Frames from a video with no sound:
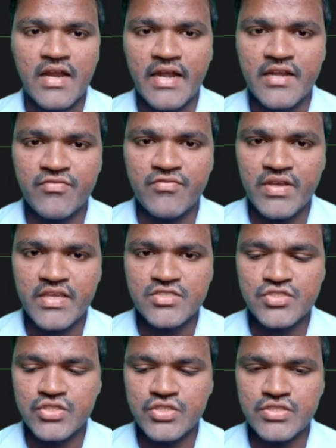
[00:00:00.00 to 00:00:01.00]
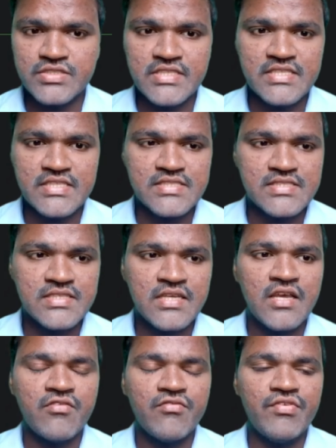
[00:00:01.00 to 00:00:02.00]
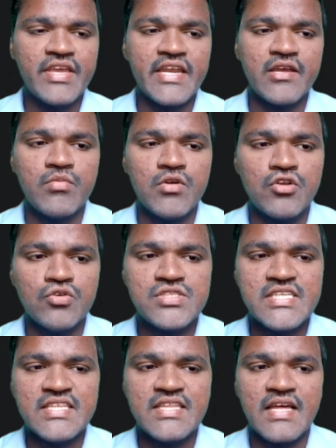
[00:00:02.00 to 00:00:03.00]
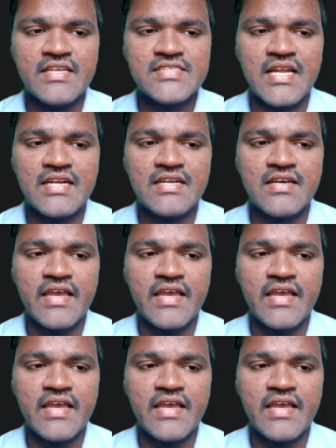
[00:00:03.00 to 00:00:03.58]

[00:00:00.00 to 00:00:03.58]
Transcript: and if I execute this we can able to see the result.